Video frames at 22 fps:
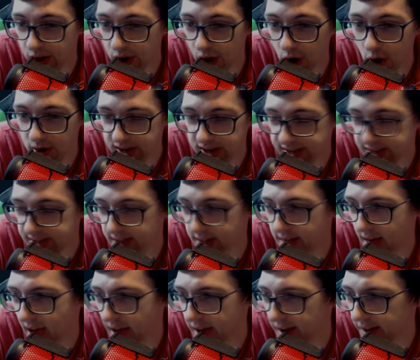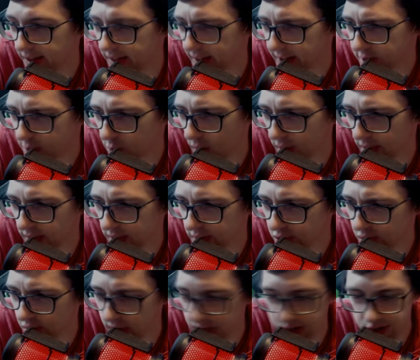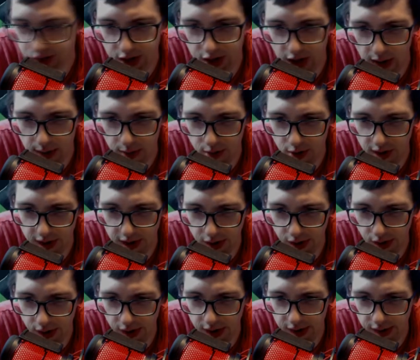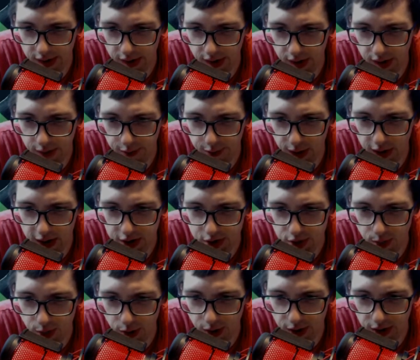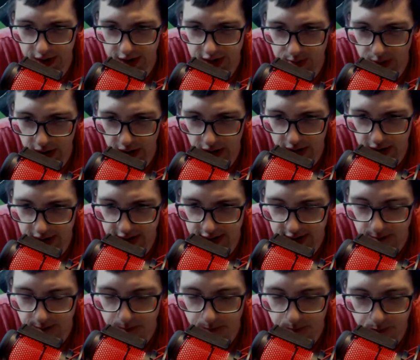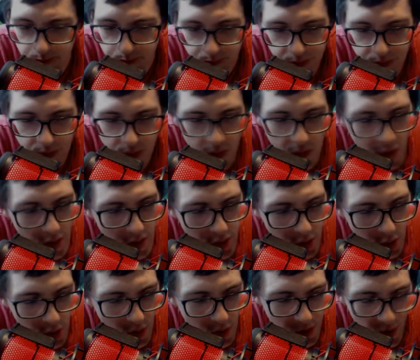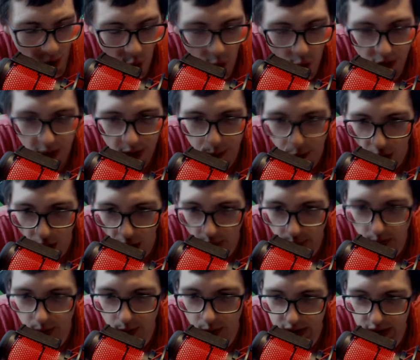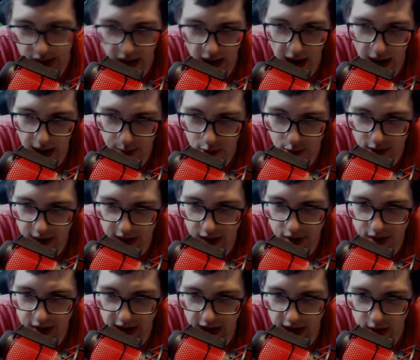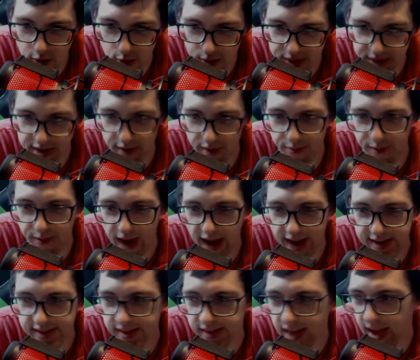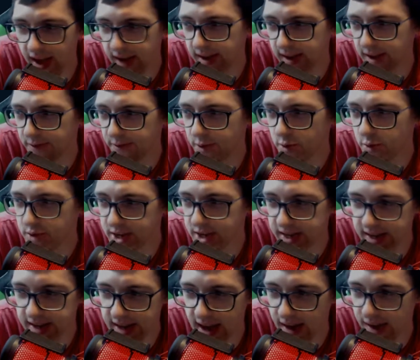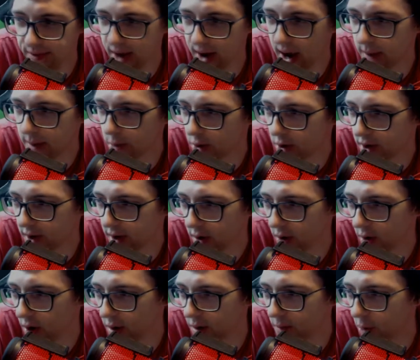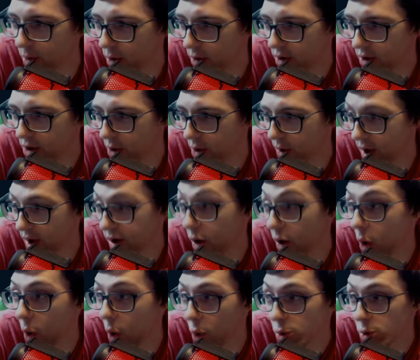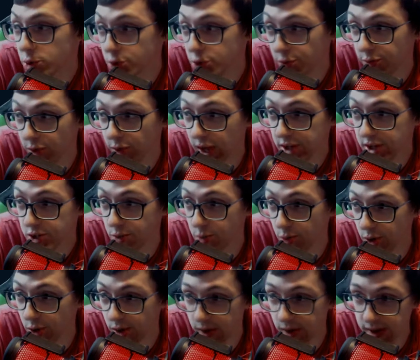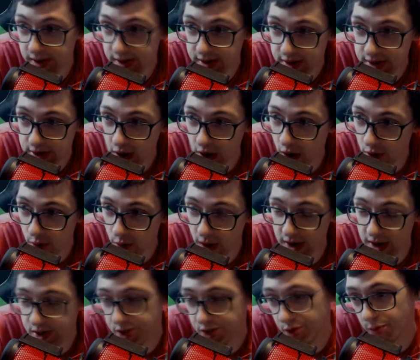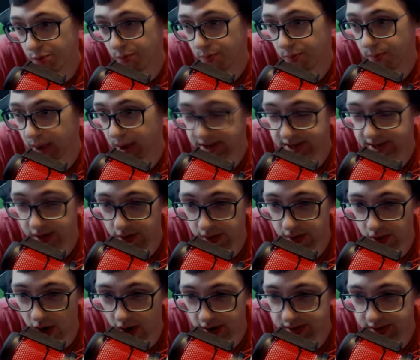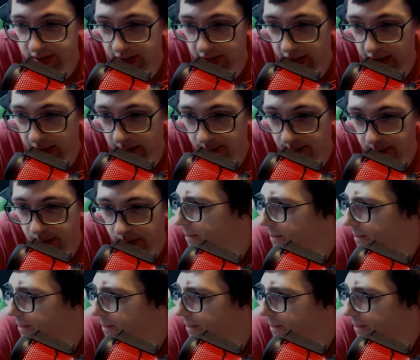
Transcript: noticed that, and that's why they changed Heimerdinger and Flash of Brilliance, because the only problem with the Heimerdinger deck was the fact that if you didn't have Heimerdinger on board, you had to hold your Flash of Brilliance. Otherwise, you basically lost the game.